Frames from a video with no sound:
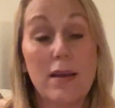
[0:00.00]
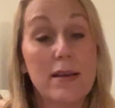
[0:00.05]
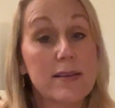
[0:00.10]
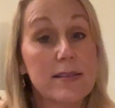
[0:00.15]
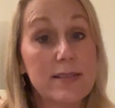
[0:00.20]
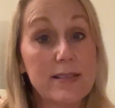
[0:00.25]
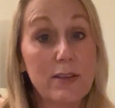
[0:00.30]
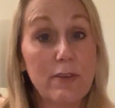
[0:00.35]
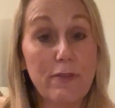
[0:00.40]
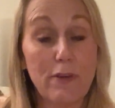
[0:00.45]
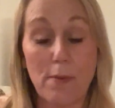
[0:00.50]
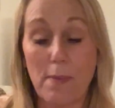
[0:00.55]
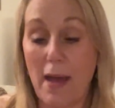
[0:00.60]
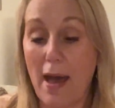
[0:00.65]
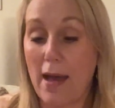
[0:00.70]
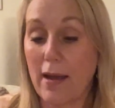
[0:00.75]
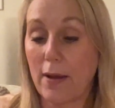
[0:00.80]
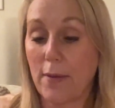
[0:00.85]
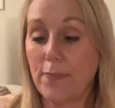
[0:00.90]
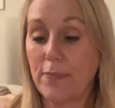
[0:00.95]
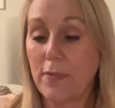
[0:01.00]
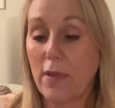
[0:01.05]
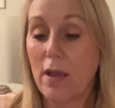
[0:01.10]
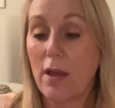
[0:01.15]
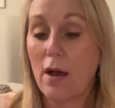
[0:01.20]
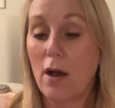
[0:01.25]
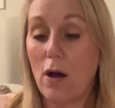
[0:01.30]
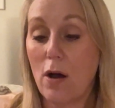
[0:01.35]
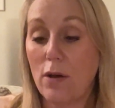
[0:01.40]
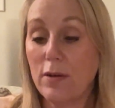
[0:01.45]
Silverback,
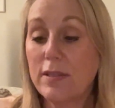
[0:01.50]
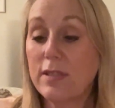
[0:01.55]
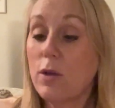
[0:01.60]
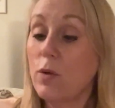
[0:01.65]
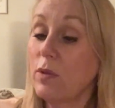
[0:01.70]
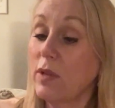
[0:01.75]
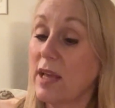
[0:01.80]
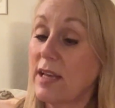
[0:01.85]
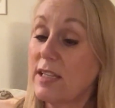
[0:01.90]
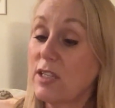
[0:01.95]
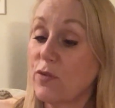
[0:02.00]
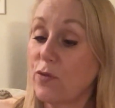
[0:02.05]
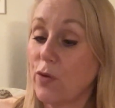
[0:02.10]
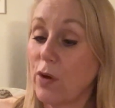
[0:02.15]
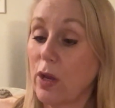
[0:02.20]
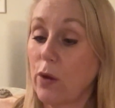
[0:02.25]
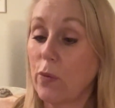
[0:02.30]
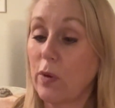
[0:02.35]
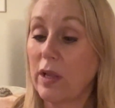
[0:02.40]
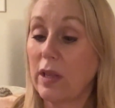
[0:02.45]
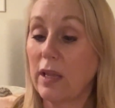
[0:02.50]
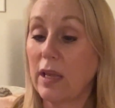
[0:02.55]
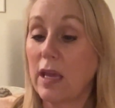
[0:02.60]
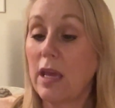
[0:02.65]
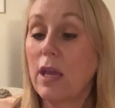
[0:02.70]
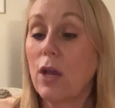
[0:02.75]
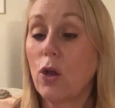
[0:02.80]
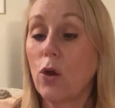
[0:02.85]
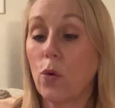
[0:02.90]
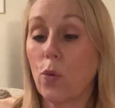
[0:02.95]
also less
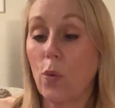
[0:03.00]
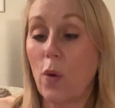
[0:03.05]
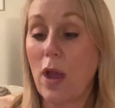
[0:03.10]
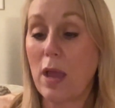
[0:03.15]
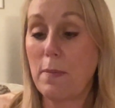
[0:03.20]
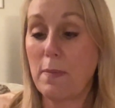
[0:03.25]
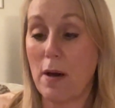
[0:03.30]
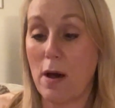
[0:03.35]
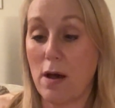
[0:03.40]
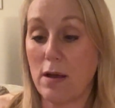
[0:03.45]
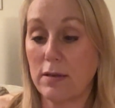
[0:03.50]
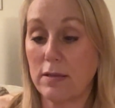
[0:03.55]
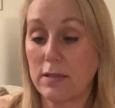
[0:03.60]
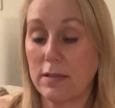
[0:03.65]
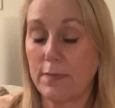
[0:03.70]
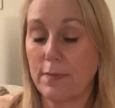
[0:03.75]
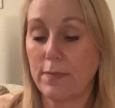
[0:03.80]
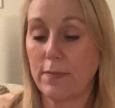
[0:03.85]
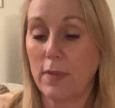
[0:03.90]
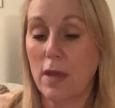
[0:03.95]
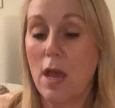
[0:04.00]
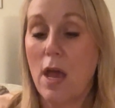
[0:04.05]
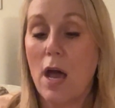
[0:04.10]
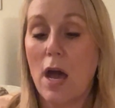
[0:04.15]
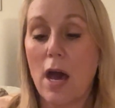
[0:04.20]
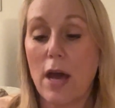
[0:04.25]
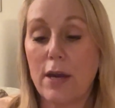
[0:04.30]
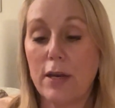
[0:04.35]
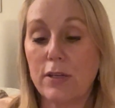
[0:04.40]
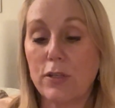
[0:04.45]
frequently gray boss,
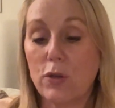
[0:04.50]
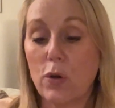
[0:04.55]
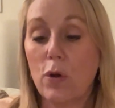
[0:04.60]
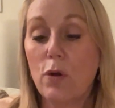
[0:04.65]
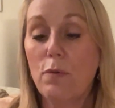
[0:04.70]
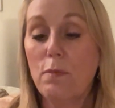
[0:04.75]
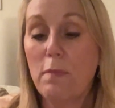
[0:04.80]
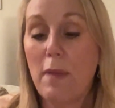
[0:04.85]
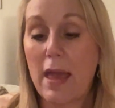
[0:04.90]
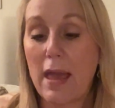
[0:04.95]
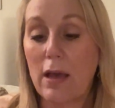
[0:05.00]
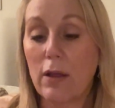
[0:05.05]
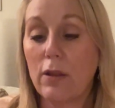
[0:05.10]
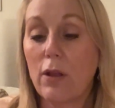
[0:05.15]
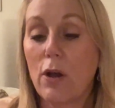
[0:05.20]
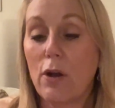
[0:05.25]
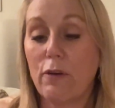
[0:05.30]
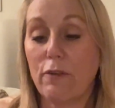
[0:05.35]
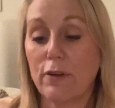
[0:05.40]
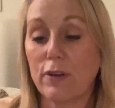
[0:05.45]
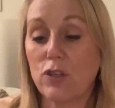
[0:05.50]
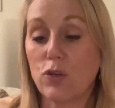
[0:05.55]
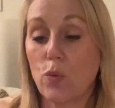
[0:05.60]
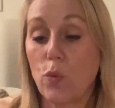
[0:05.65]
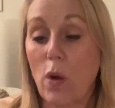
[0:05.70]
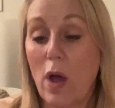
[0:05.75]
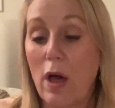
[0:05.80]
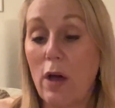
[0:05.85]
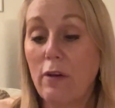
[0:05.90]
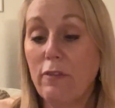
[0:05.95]
an adult male over
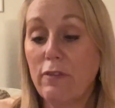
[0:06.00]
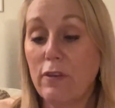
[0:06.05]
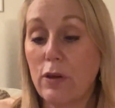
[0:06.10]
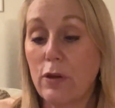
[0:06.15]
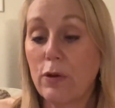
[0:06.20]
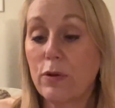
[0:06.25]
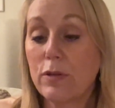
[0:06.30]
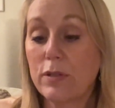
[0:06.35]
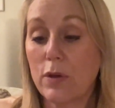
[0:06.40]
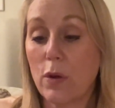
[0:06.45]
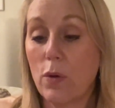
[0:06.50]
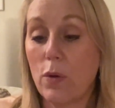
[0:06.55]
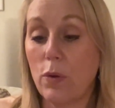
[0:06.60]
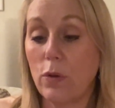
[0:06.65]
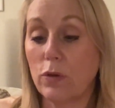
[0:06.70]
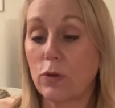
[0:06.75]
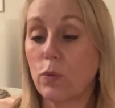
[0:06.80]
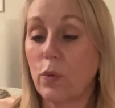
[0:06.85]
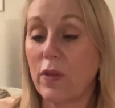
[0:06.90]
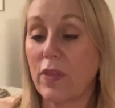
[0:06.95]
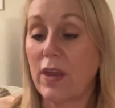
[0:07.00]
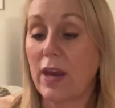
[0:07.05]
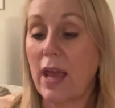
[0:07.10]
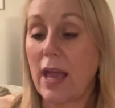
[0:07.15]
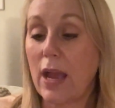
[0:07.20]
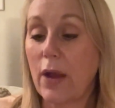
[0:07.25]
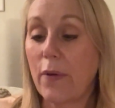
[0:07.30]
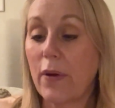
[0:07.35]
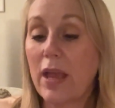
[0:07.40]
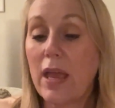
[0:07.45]
12 years old with an
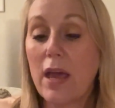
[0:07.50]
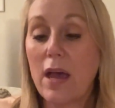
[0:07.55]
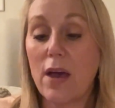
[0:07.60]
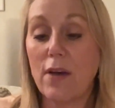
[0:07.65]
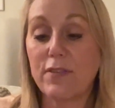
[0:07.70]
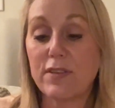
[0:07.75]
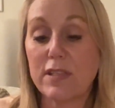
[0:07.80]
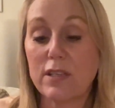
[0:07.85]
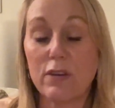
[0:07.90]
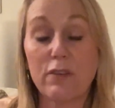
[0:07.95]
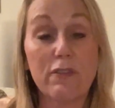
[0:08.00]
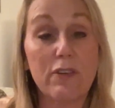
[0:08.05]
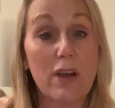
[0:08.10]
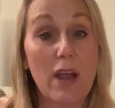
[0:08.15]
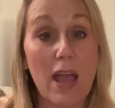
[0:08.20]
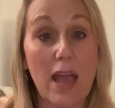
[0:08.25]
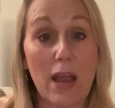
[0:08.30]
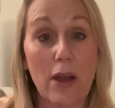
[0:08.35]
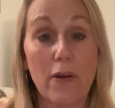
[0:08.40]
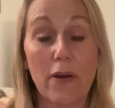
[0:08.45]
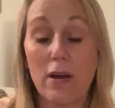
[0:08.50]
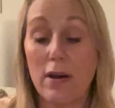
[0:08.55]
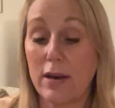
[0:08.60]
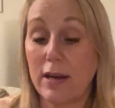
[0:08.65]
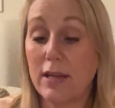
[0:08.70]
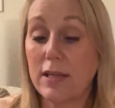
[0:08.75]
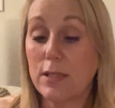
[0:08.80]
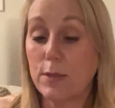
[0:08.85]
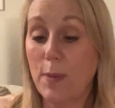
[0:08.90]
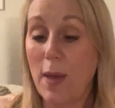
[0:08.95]
area of silver hair on
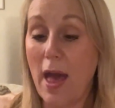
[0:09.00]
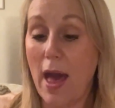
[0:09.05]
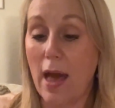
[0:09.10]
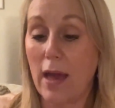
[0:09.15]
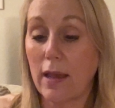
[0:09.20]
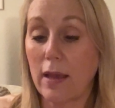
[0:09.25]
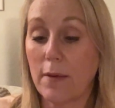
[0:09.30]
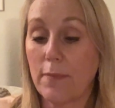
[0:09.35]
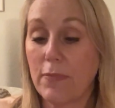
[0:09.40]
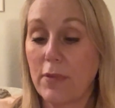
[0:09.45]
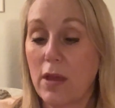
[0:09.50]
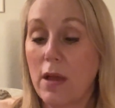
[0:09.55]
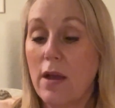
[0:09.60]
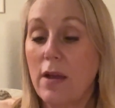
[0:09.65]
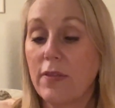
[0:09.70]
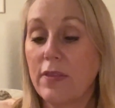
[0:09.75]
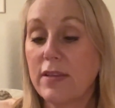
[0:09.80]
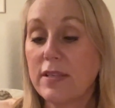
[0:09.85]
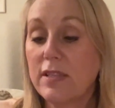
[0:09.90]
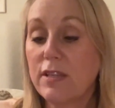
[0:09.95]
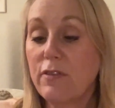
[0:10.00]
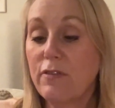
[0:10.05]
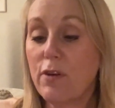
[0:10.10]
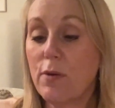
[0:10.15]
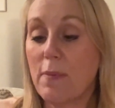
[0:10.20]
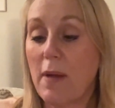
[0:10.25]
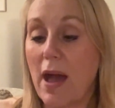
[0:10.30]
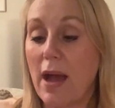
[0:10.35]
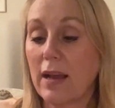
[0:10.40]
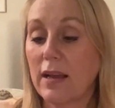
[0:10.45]
his back. The
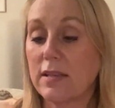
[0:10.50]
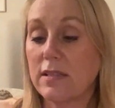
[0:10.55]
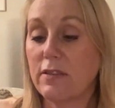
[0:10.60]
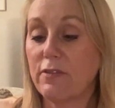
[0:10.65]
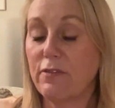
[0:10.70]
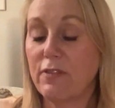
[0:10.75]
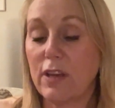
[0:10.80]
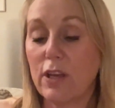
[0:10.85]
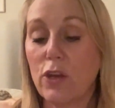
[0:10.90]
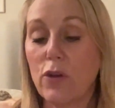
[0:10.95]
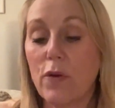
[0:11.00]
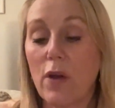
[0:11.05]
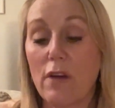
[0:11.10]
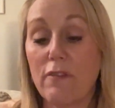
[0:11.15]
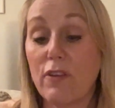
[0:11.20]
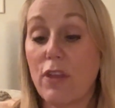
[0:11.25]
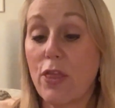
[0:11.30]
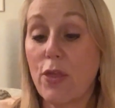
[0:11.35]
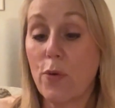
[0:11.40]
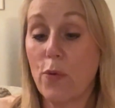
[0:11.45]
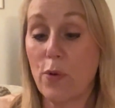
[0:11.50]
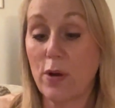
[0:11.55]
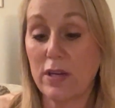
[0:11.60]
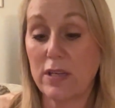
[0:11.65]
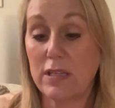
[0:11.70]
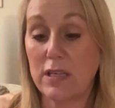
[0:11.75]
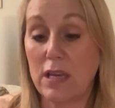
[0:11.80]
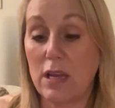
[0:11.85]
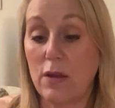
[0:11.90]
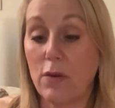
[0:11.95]
silverback is a figure of
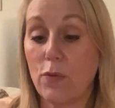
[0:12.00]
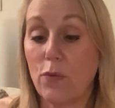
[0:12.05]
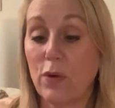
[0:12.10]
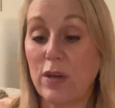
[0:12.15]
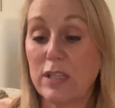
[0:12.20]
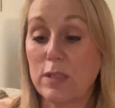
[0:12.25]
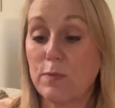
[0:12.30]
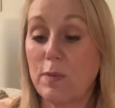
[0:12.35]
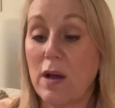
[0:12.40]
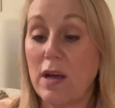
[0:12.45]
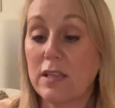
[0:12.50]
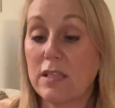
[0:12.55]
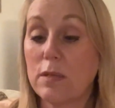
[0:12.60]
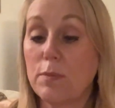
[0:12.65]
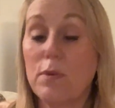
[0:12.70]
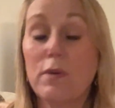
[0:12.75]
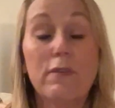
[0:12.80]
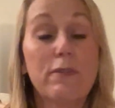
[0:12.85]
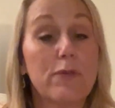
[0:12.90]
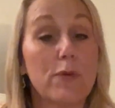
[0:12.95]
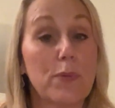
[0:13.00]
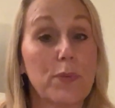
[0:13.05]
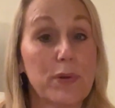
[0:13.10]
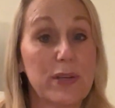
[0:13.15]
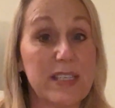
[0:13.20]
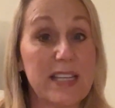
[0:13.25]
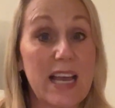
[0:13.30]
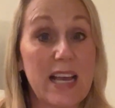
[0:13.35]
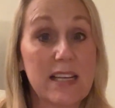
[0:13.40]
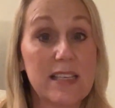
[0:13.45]
authority responsible for
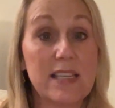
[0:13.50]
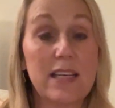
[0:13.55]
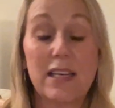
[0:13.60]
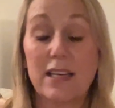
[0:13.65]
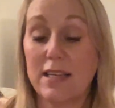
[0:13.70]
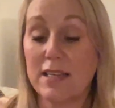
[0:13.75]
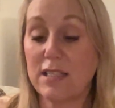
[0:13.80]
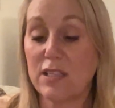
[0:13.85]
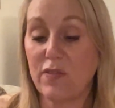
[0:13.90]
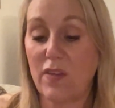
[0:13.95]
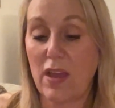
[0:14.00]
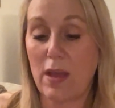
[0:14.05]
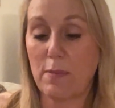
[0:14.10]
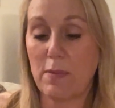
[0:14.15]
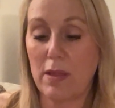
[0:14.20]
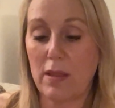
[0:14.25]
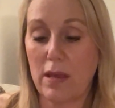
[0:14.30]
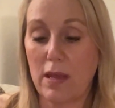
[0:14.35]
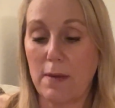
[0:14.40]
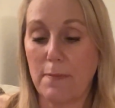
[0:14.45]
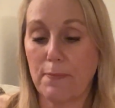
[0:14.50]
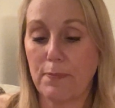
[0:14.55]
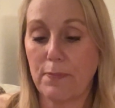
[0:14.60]
protecting his family.